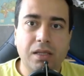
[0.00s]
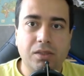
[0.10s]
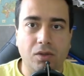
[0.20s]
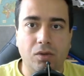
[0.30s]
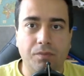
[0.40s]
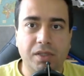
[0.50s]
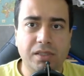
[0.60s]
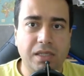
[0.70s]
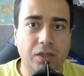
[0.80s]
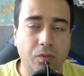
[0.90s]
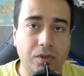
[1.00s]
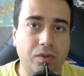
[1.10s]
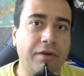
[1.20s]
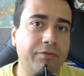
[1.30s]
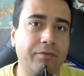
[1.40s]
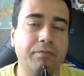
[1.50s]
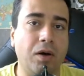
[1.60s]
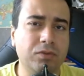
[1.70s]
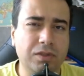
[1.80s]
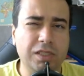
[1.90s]
So this is another one. So I have
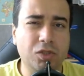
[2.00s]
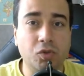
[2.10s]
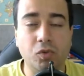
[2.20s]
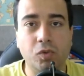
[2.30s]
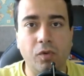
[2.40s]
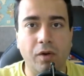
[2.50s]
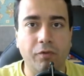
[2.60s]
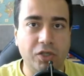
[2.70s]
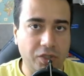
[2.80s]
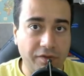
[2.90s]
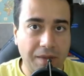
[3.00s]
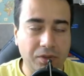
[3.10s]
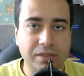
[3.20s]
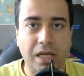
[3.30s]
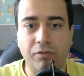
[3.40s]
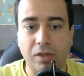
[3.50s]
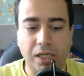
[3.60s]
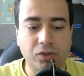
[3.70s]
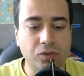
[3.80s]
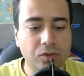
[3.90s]
bought these two version of cameras and I would
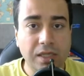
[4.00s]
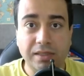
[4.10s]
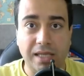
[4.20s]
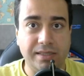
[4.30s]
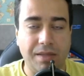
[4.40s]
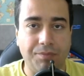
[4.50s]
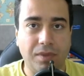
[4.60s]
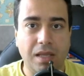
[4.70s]
like to test them.